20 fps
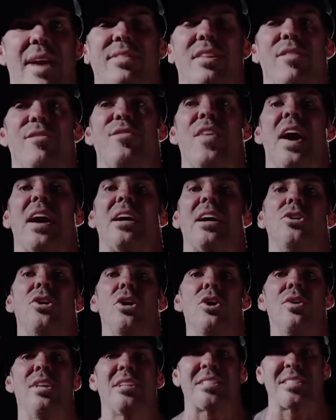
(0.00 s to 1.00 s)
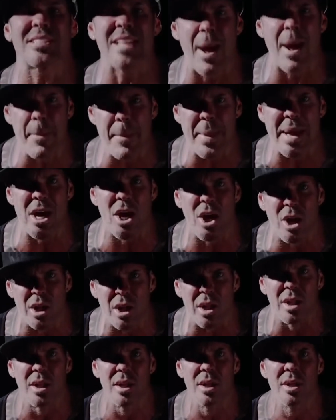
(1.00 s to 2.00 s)
have to fucking do the step
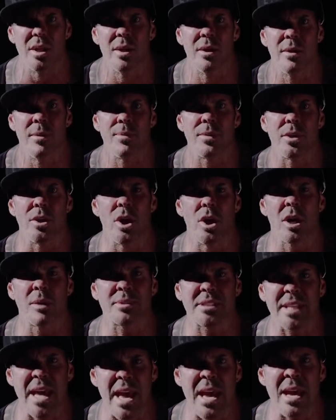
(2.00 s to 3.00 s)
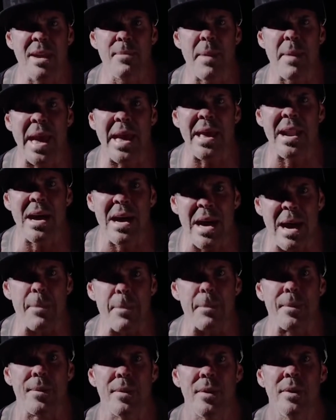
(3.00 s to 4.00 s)
mill. You know what I'm saying? Man
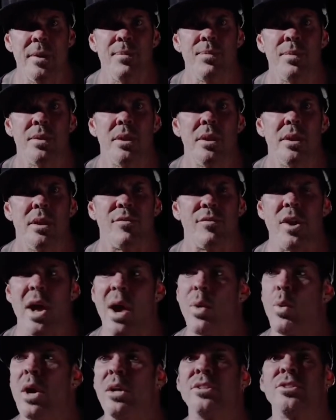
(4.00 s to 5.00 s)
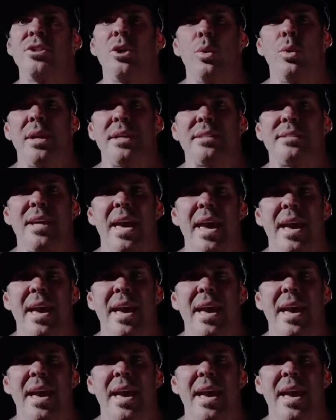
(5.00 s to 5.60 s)
up. If you're not willing to do what it